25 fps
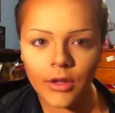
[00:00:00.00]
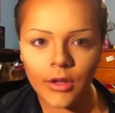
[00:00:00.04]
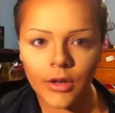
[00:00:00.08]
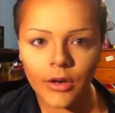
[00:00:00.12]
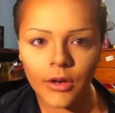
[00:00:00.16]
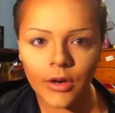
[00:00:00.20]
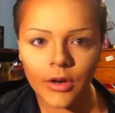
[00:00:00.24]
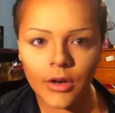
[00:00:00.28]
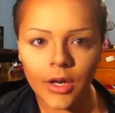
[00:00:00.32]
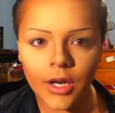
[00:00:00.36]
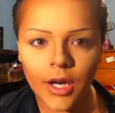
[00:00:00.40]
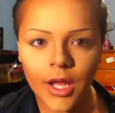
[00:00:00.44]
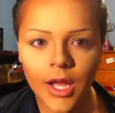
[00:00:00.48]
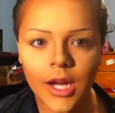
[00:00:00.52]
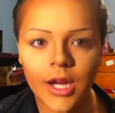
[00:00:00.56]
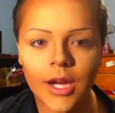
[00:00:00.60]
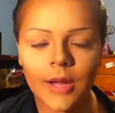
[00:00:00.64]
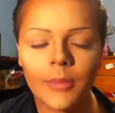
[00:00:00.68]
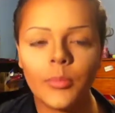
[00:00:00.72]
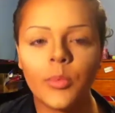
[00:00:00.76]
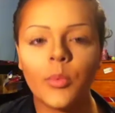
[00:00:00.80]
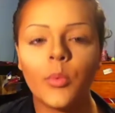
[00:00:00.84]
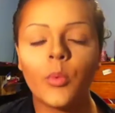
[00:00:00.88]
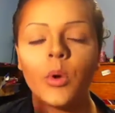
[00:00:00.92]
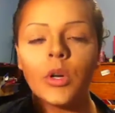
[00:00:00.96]
you're going to end
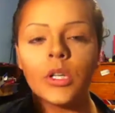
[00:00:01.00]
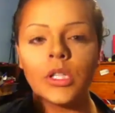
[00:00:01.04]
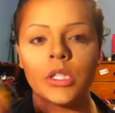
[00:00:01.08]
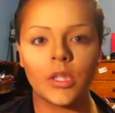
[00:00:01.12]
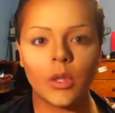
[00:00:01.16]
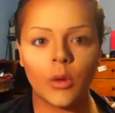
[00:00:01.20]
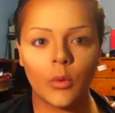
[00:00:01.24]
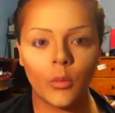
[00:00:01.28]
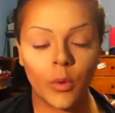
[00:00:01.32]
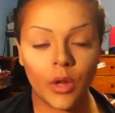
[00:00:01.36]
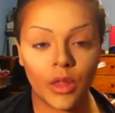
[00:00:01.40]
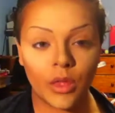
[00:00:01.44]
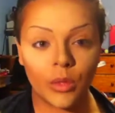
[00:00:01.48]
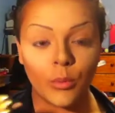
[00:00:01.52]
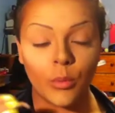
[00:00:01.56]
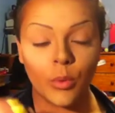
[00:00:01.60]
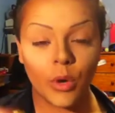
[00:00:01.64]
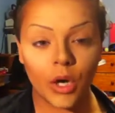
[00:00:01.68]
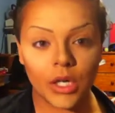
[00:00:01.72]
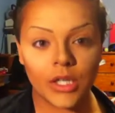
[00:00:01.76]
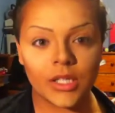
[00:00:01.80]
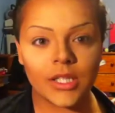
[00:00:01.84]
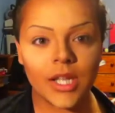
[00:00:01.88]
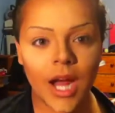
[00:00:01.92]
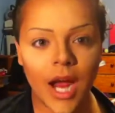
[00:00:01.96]
up with
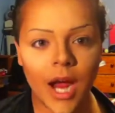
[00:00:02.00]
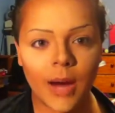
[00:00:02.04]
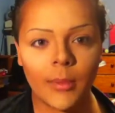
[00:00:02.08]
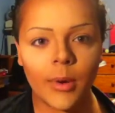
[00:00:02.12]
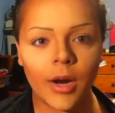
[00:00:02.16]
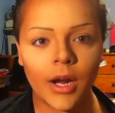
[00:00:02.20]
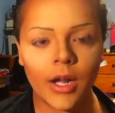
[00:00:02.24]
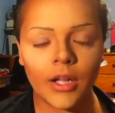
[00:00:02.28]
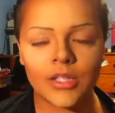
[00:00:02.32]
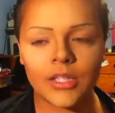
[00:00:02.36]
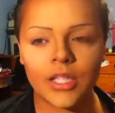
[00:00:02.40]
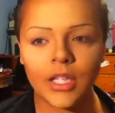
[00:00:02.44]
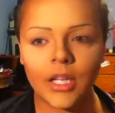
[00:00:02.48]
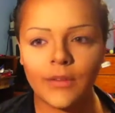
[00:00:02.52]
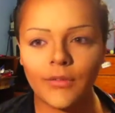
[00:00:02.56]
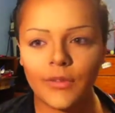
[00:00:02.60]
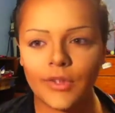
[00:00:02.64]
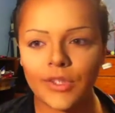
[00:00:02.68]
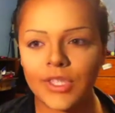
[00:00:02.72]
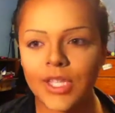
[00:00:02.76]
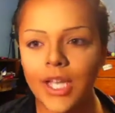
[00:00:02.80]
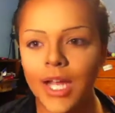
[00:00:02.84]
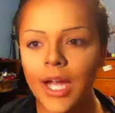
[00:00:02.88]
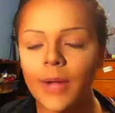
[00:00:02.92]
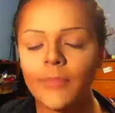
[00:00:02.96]
worse eyebrows than if you
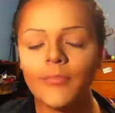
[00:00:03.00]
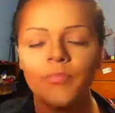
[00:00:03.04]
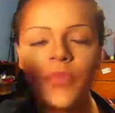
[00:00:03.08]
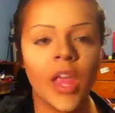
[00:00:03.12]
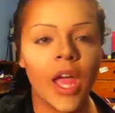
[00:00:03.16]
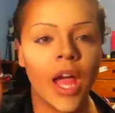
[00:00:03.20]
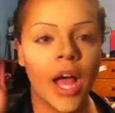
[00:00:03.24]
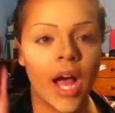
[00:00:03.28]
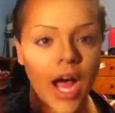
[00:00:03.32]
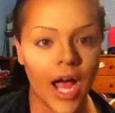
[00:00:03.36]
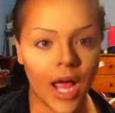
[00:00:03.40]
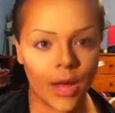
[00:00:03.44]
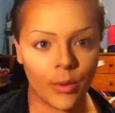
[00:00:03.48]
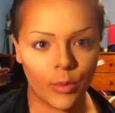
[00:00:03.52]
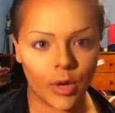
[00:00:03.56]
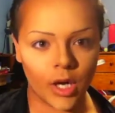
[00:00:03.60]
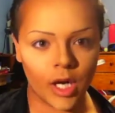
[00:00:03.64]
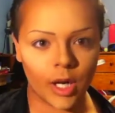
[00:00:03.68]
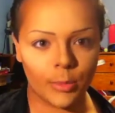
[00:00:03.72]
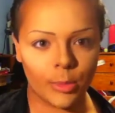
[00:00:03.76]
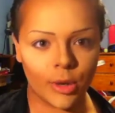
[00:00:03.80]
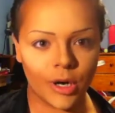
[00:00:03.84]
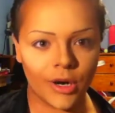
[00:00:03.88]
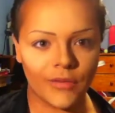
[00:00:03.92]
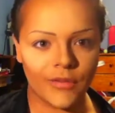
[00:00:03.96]
say, I want
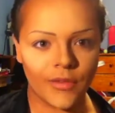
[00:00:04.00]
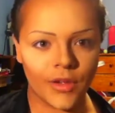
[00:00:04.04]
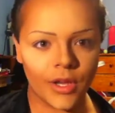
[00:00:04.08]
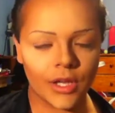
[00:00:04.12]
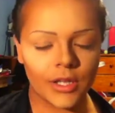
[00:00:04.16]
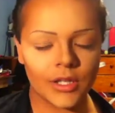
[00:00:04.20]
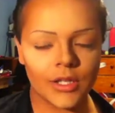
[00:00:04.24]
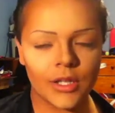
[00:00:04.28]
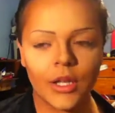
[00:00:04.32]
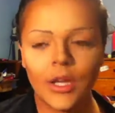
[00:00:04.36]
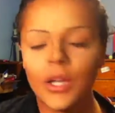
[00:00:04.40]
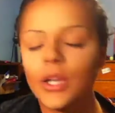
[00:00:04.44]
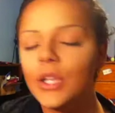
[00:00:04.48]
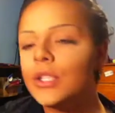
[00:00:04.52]
it perfect.